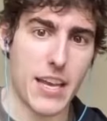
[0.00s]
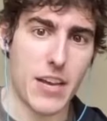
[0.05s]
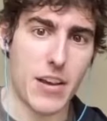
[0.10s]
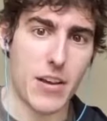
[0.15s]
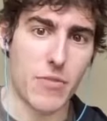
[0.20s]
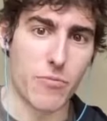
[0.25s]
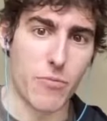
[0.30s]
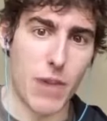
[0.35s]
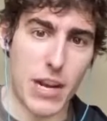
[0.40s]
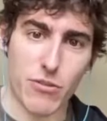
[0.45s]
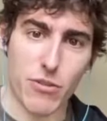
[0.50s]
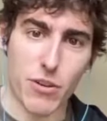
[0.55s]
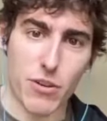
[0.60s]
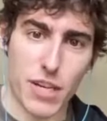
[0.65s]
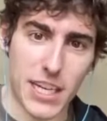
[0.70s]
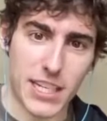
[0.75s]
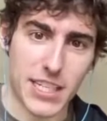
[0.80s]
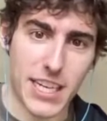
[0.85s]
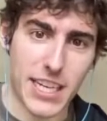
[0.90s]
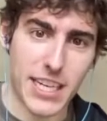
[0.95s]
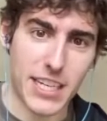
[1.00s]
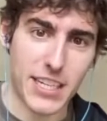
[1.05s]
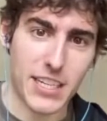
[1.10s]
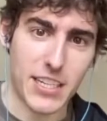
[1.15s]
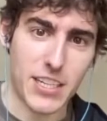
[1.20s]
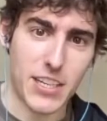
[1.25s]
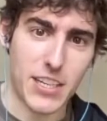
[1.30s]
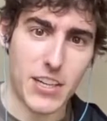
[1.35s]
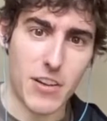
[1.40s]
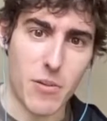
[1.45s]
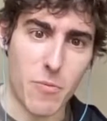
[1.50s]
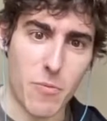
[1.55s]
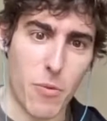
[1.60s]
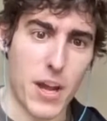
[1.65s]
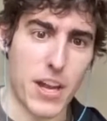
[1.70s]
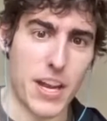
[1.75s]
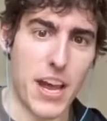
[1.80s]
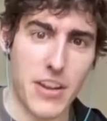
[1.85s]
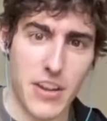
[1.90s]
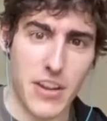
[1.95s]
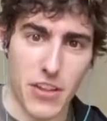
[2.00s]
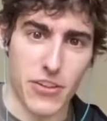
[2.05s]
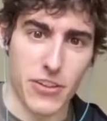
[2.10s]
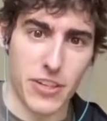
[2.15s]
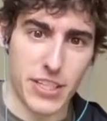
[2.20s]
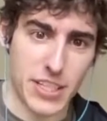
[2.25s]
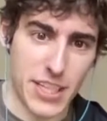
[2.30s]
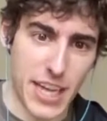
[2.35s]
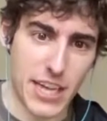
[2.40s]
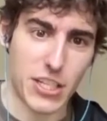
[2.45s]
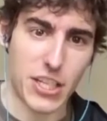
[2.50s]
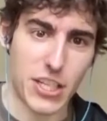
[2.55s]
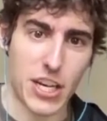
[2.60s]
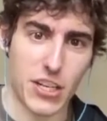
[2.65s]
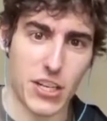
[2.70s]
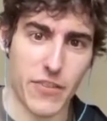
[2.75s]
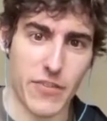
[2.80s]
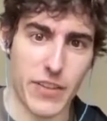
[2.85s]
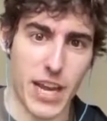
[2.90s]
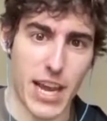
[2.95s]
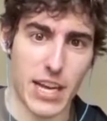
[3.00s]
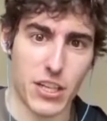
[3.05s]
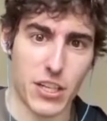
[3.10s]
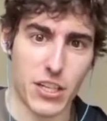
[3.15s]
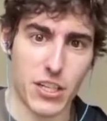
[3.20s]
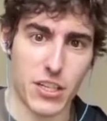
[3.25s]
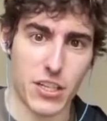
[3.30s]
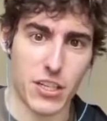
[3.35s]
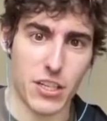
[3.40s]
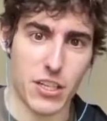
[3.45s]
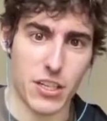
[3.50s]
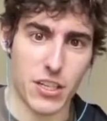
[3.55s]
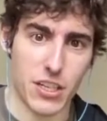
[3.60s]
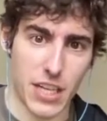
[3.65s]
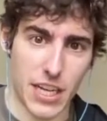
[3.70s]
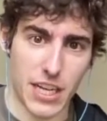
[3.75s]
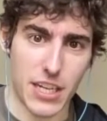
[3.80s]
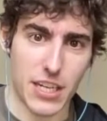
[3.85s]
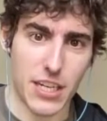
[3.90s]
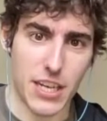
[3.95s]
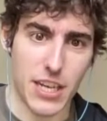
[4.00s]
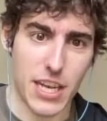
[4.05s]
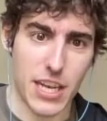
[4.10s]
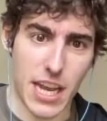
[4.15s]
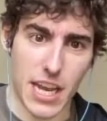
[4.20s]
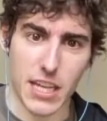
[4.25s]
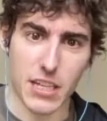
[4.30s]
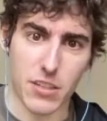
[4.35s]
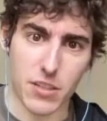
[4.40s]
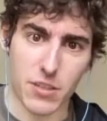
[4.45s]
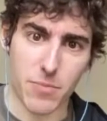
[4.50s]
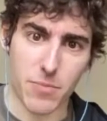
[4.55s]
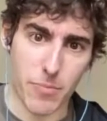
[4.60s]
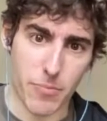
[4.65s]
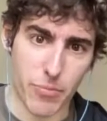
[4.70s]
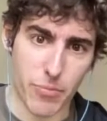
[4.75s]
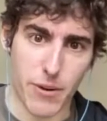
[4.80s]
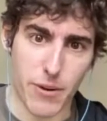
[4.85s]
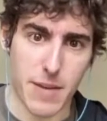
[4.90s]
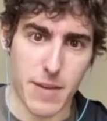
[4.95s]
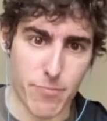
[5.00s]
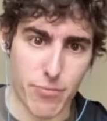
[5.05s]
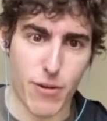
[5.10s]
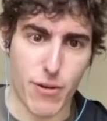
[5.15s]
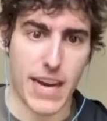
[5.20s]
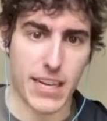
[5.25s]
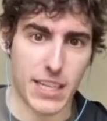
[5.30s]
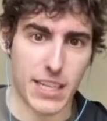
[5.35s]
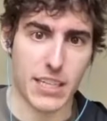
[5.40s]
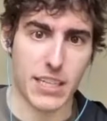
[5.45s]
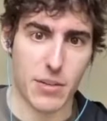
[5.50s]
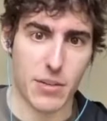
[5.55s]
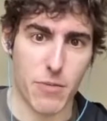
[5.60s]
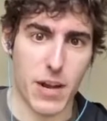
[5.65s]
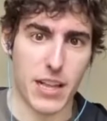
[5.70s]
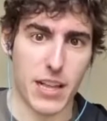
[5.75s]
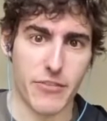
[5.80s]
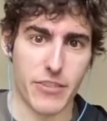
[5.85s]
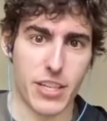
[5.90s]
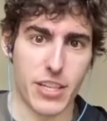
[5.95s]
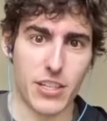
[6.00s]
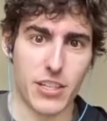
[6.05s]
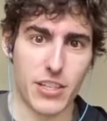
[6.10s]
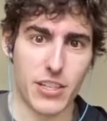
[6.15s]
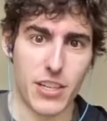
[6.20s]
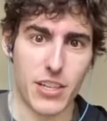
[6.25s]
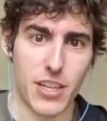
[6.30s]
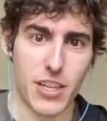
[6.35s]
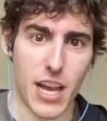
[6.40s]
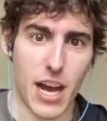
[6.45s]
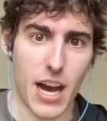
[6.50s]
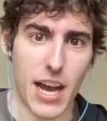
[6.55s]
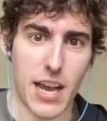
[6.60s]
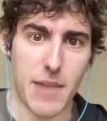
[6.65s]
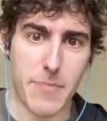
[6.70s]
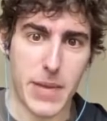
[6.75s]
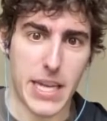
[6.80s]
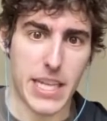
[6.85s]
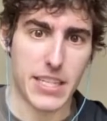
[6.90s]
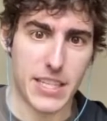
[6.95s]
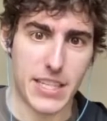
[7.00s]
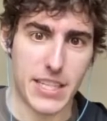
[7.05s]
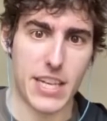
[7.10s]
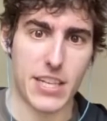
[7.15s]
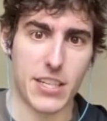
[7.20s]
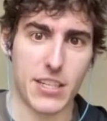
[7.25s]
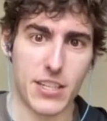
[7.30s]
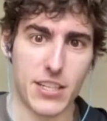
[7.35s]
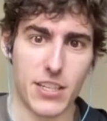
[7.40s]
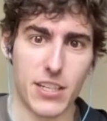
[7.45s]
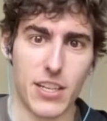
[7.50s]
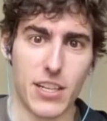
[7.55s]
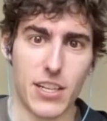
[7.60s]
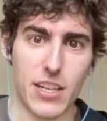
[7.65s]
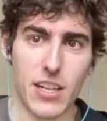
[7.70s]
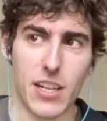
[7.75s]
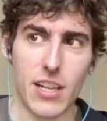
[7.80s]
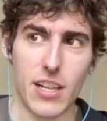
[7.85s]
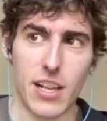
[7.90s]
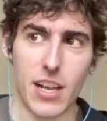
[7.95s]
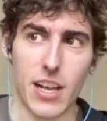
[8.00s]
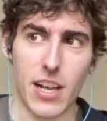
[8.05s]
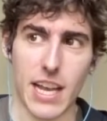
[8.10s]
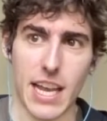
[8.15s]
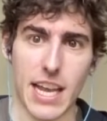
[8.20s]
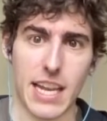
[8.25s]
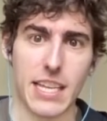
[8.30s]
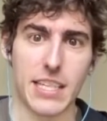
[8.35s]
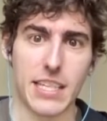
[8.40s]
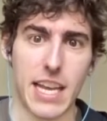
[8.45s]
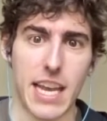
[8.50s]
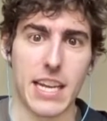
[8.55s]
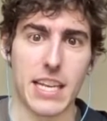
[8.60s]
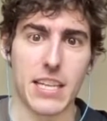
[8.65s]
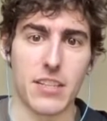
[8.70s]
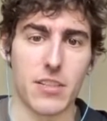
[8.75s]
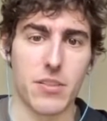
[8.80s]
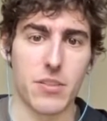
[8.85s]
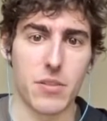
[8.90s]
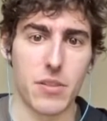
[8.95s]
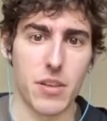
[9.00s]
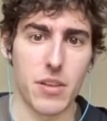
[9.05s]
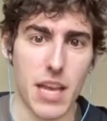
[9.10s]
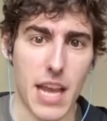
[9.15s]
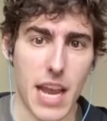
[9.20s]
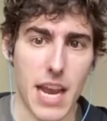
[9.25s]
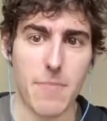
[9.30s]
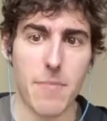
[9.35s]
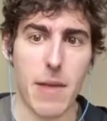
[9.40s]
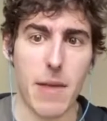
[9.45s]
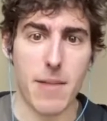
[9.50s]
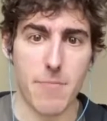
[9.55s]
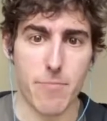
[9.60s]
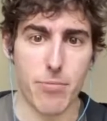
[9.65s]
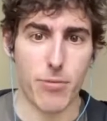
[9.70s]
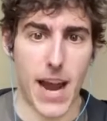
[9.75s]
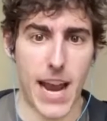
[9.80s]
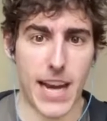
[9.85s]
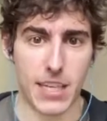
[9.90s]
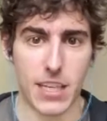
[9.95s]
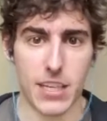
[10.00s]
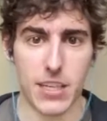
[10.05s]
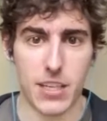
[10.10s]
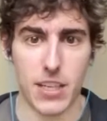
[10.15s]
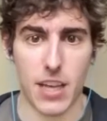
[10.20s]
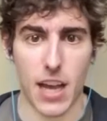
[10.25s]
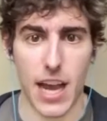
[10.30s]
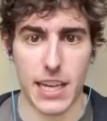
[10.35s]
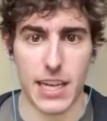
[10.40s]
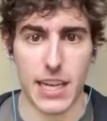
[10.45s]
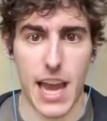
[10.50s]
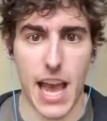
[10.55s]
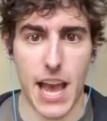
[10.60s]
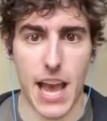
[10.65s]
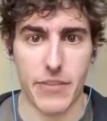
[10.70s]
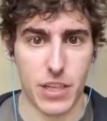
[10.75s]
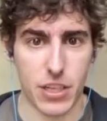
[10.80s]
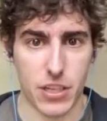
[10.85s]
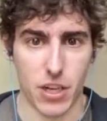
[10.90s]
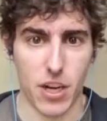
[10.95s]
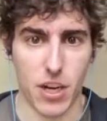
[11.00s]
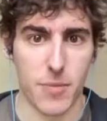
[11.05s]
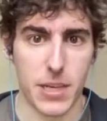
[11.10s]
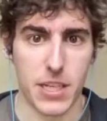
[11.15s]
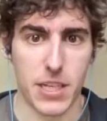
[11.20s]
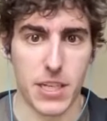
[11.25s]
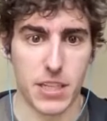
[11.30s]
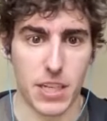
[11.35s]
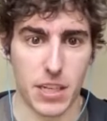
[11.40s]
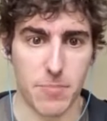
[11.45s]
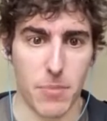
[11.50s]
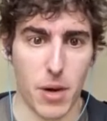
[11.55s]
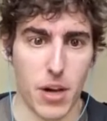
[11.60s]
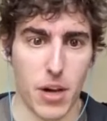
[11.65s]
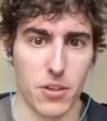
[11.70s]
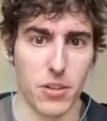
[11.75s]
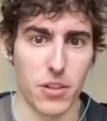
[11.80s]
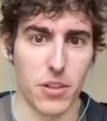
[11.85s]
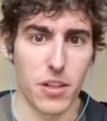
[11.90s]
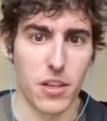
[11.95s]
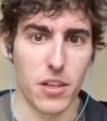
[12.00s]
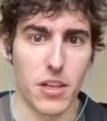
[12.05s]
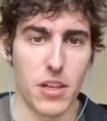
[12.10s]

retrodicting what another instantiation of an agent did is pretty practically relevant. It means that it is in practice, I can have a deterministic model.